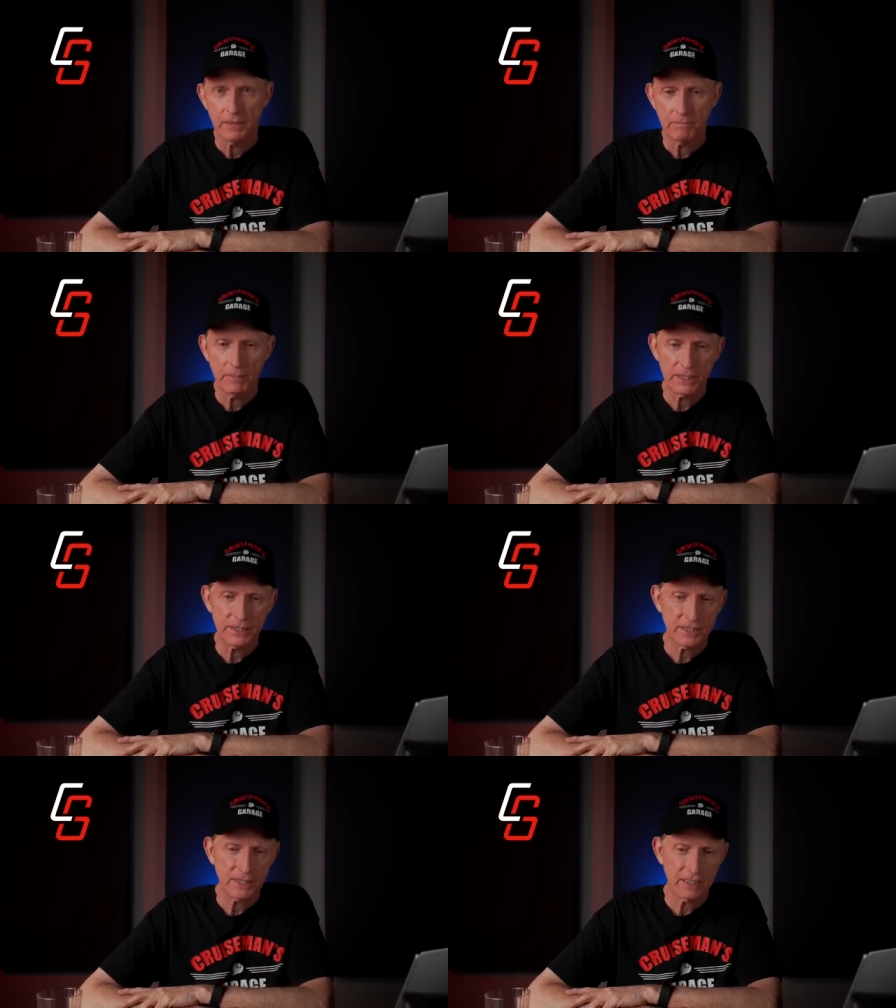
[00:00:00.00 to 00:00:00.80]

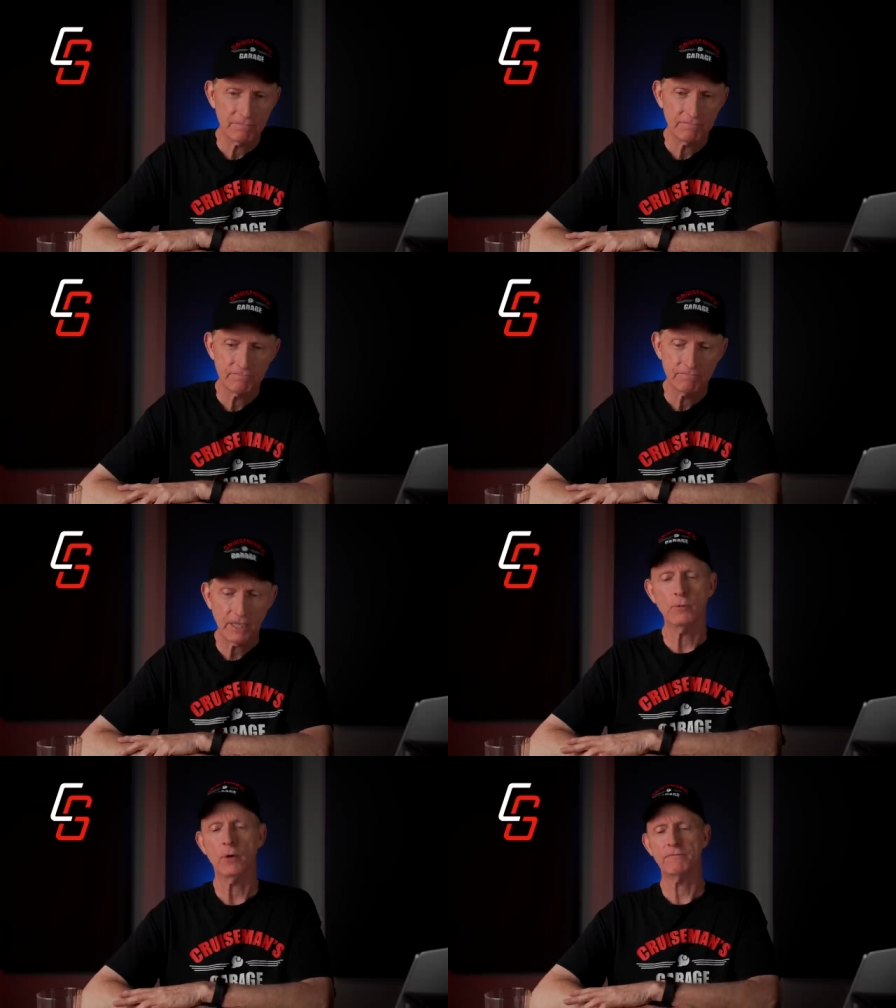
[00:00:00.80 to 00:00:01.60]
But uh,
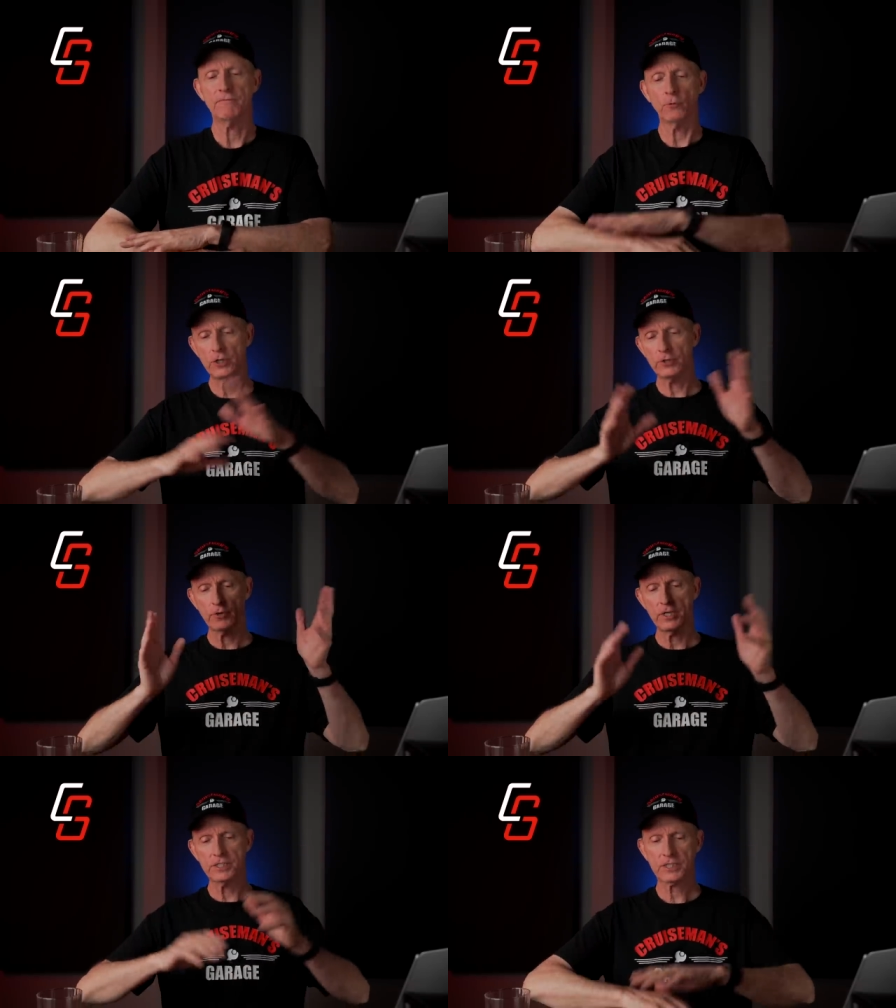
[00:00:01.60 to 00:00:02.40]
anyway, 40
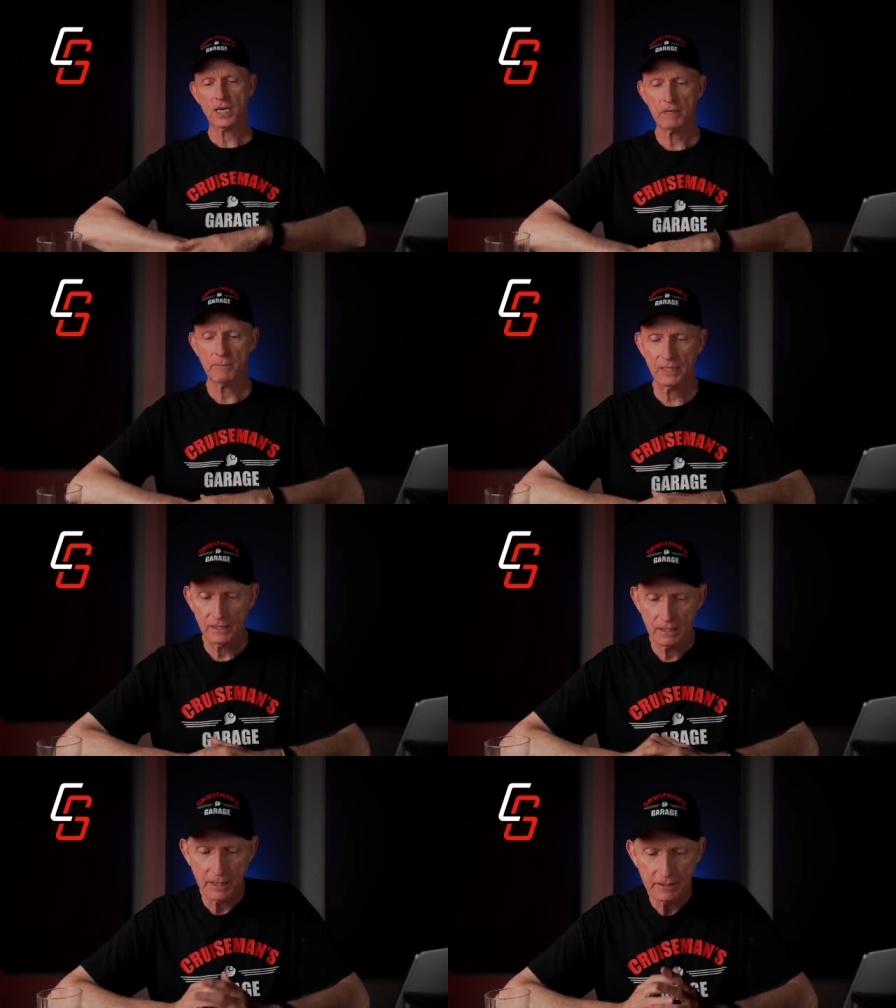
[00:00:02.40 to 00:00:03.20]
degrees is kind of my
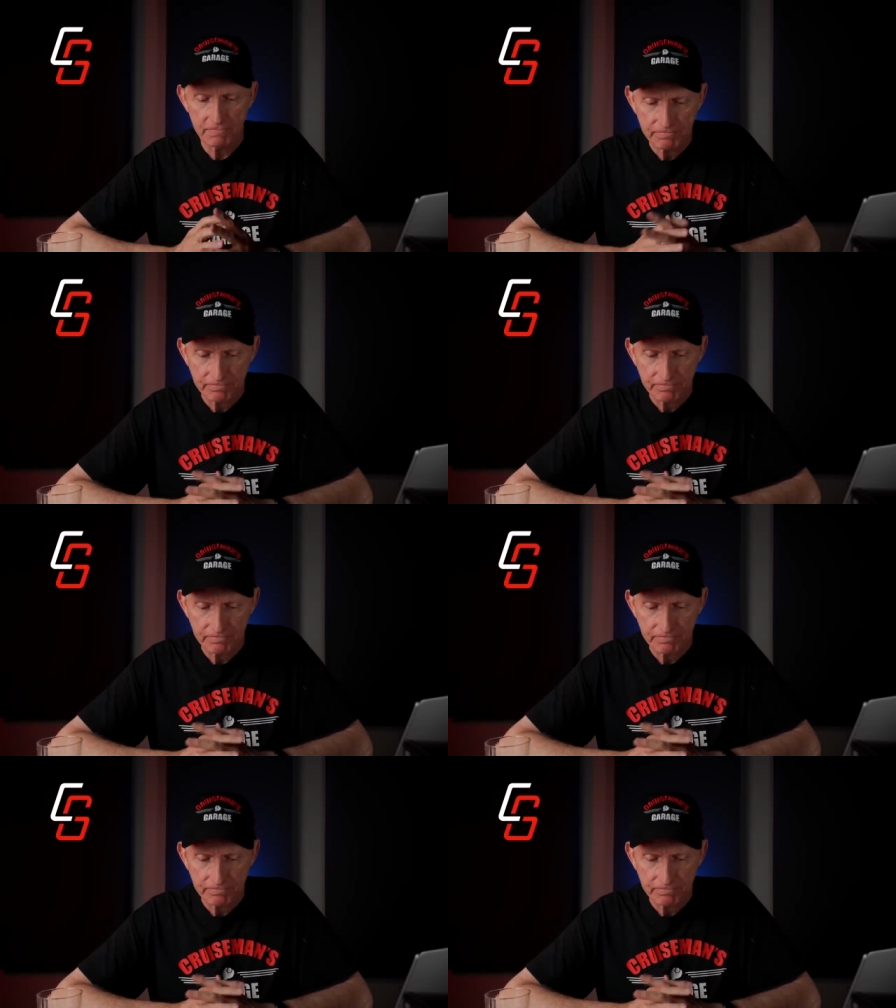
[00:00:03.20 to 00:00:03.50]
limit.